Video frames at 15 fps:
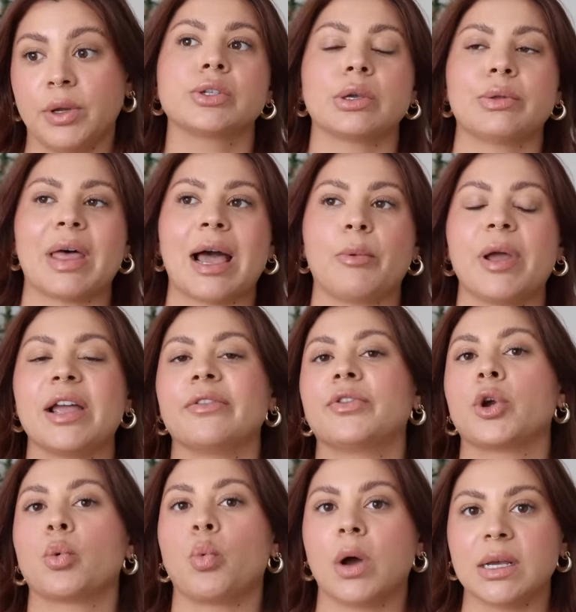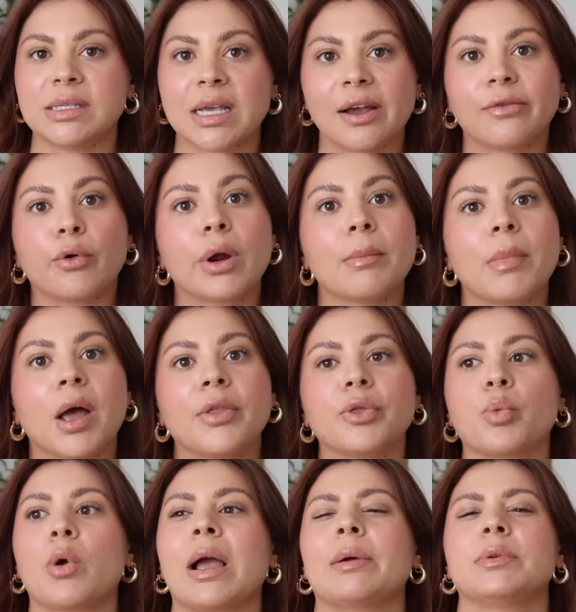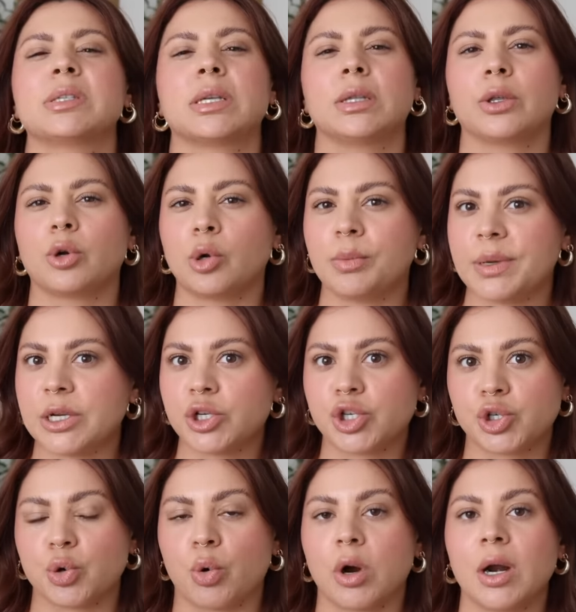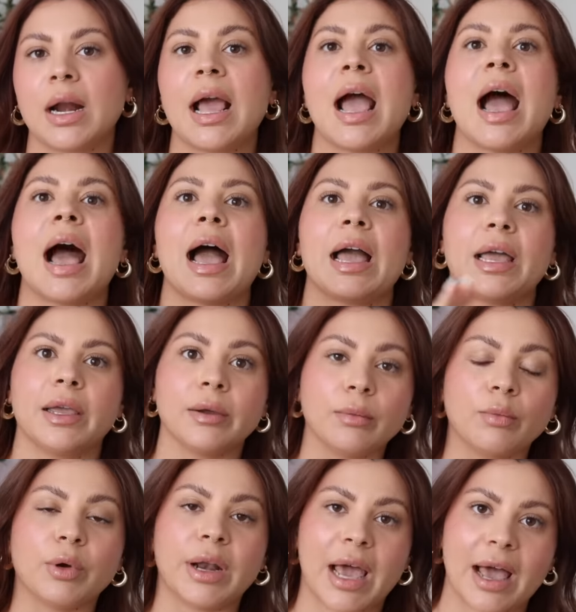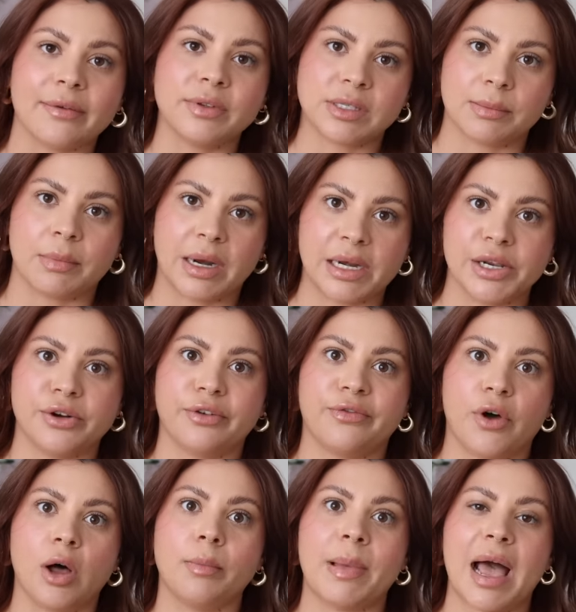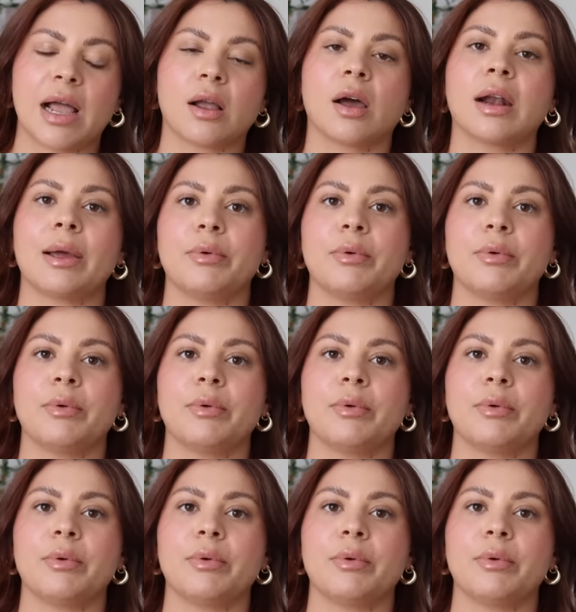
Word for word: So that way, if there was ever a month where I was a little bit short, I would have some money to fall back on.